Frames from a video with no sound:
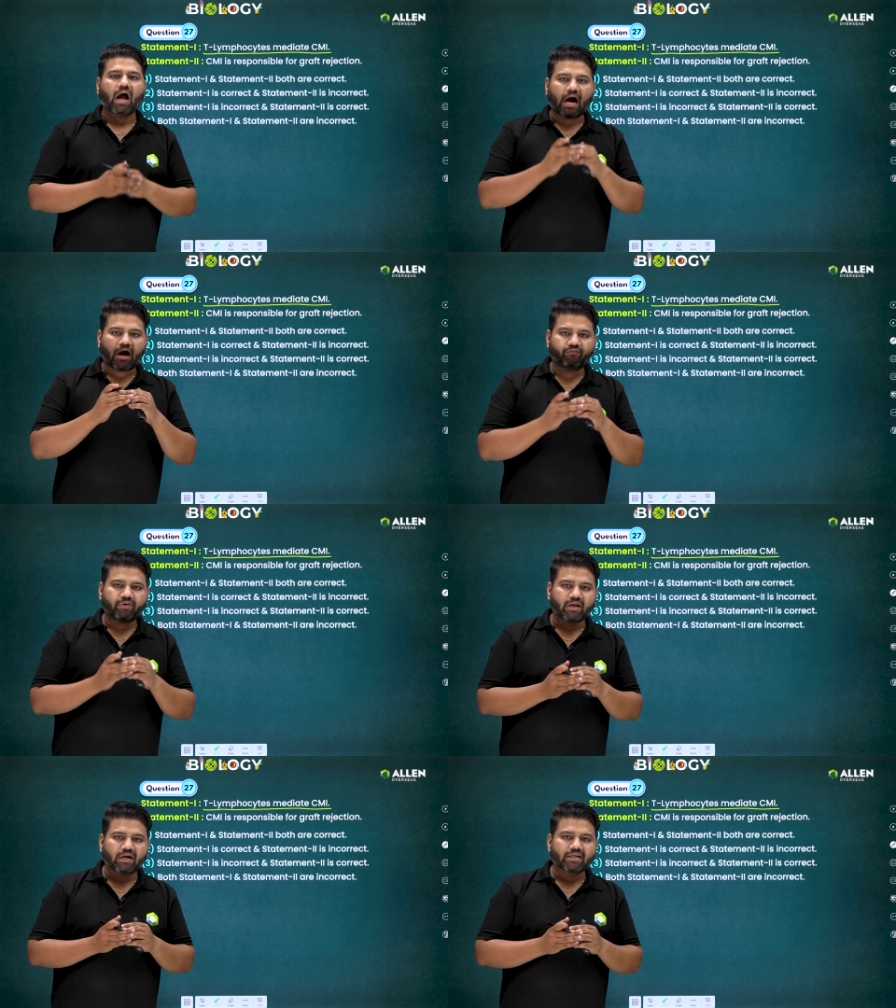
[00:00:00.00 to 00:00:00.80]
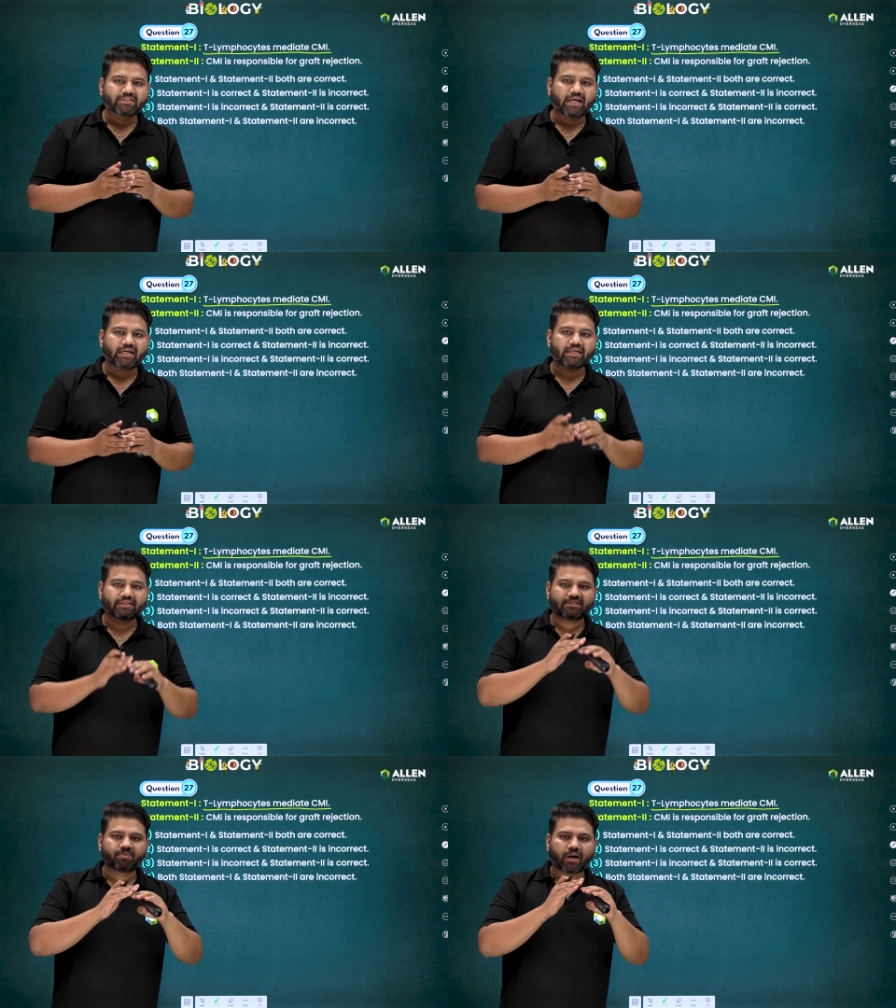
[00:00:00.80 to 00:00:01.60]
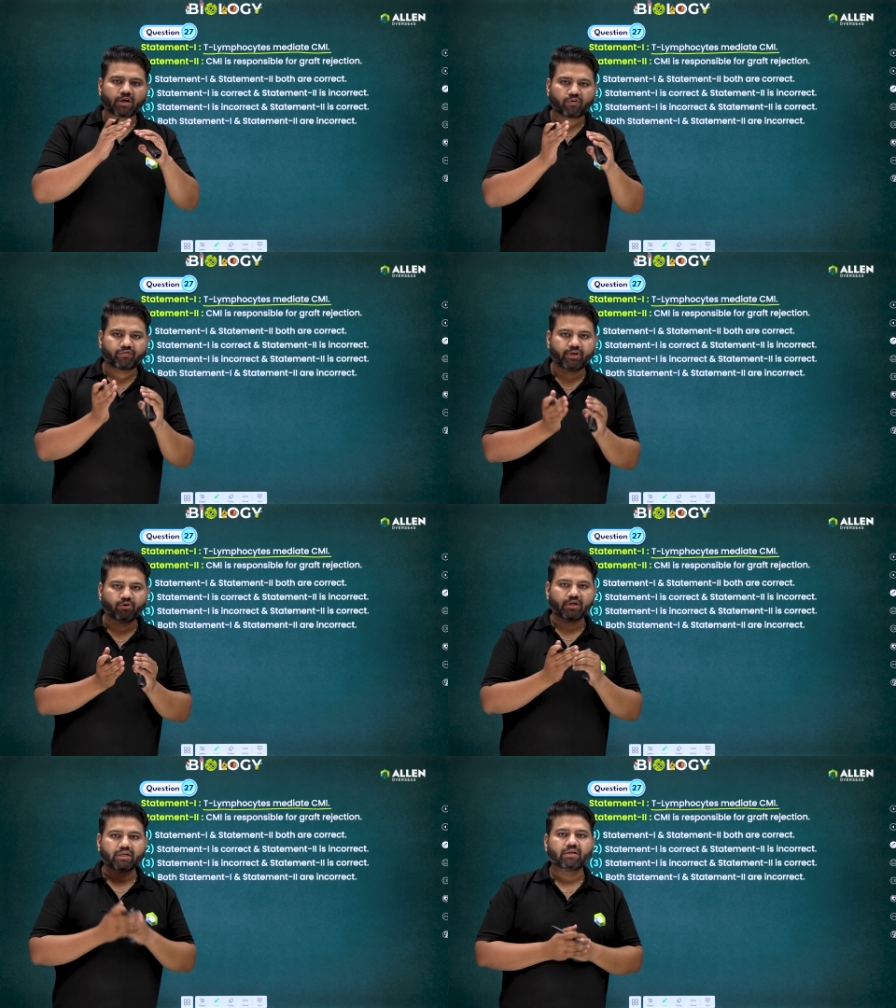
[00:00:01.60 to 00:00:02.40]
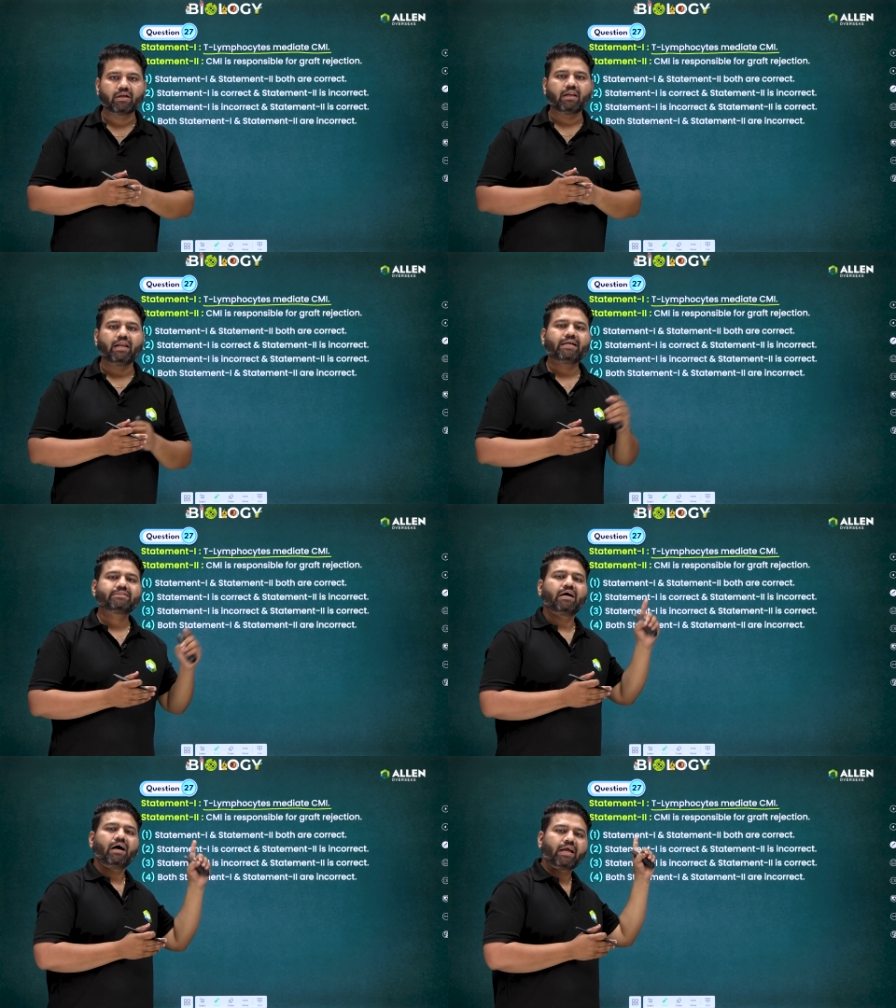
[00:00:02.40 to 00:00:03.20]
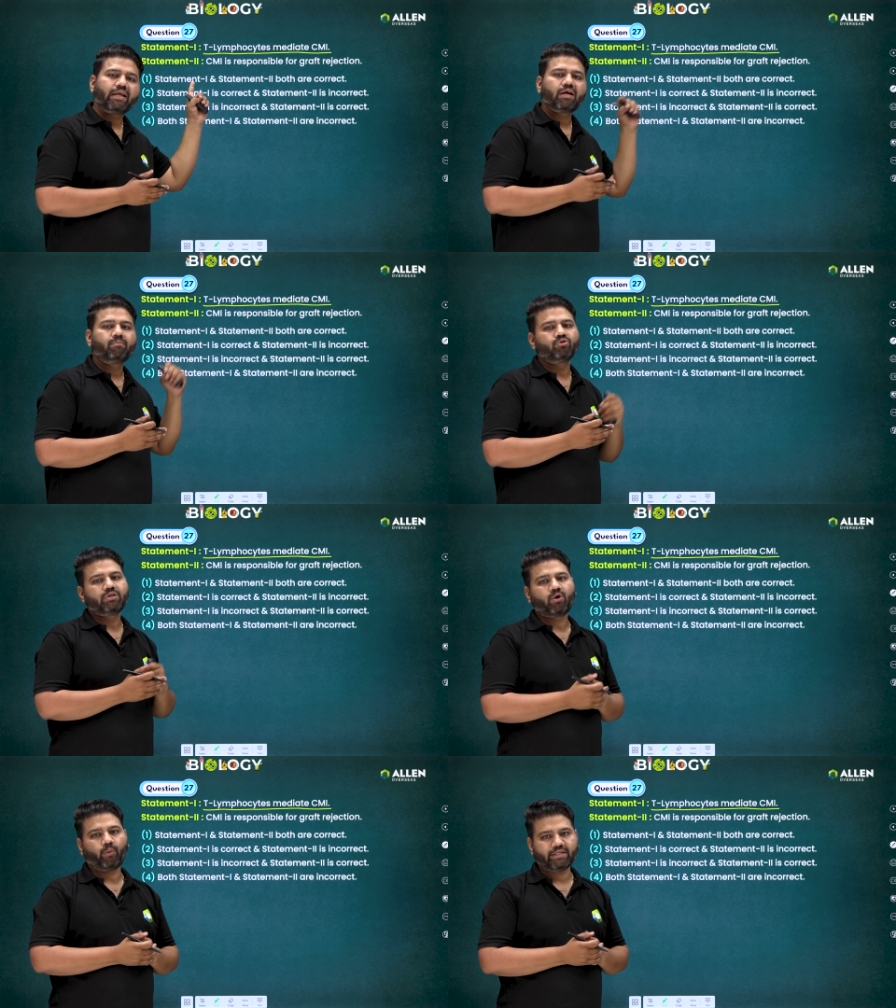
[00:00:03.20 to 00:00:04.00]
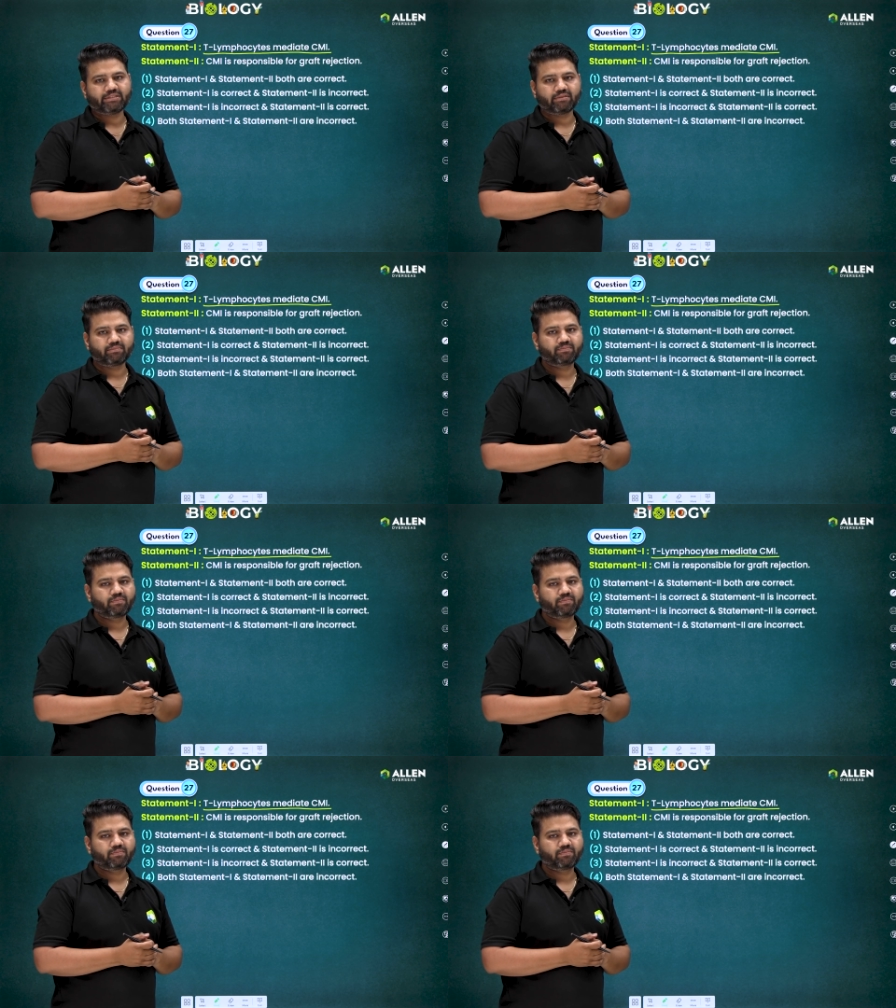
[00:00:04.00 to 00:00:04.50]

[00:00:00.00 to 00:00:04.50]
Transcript: After understanding this part of theory, let's again come to the question.